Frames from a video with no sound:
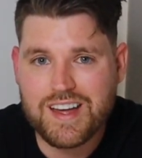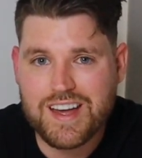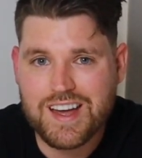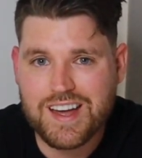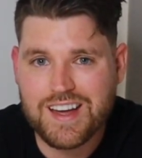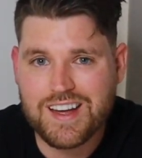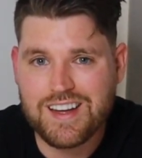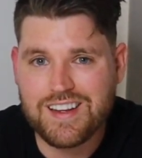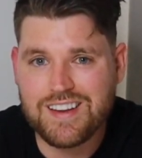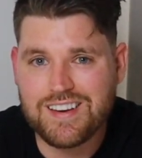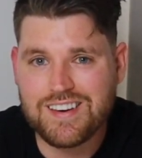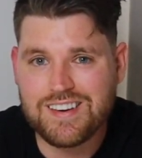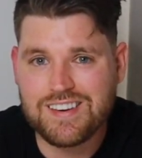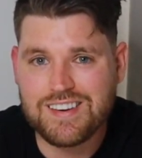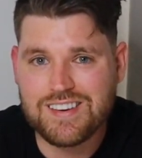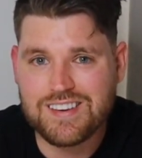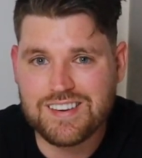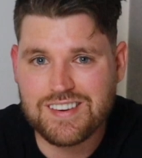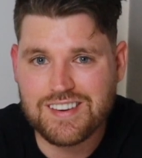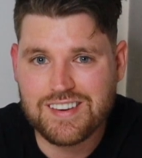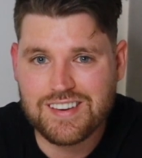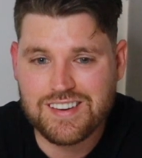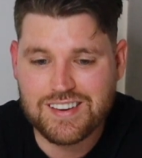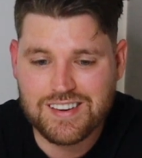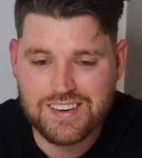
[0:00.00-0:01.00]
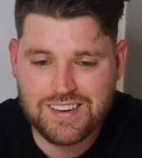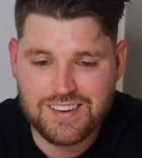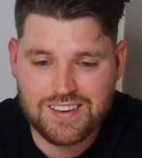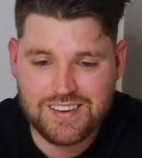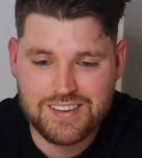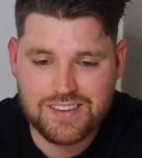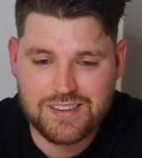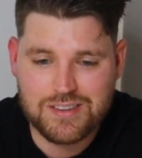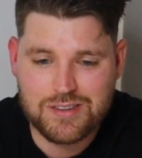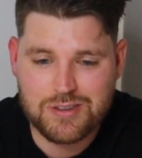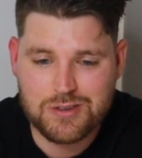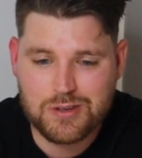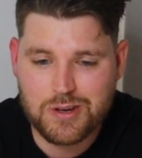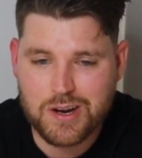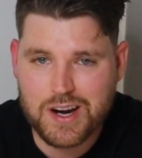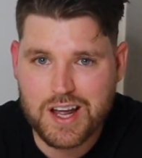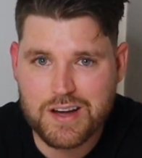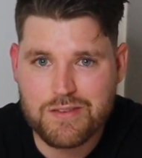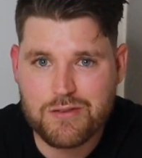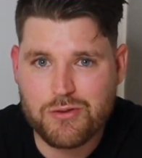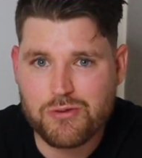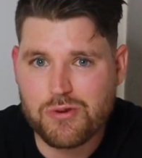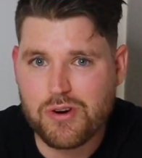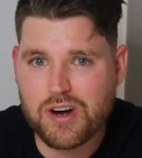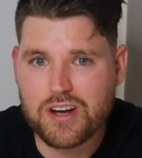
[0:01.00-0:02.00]
and you don't
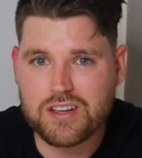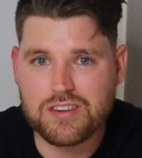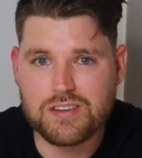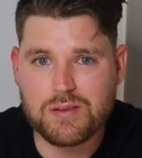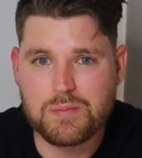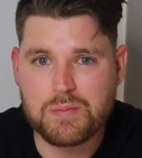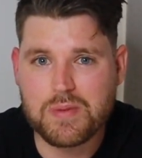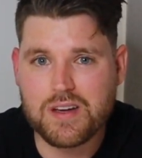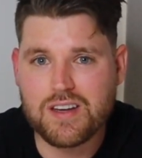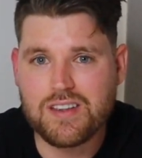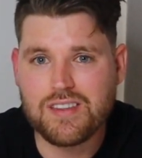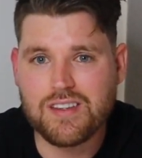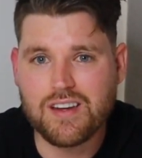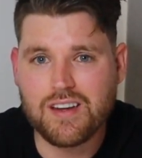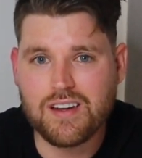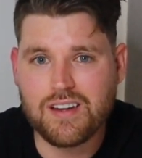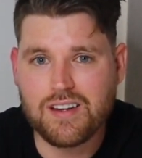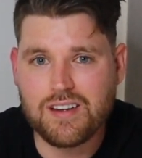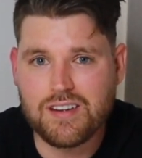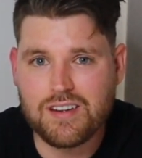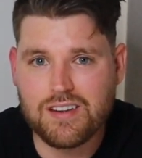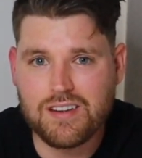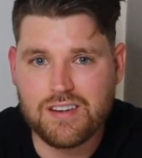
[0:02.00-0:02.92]
have a right to be there.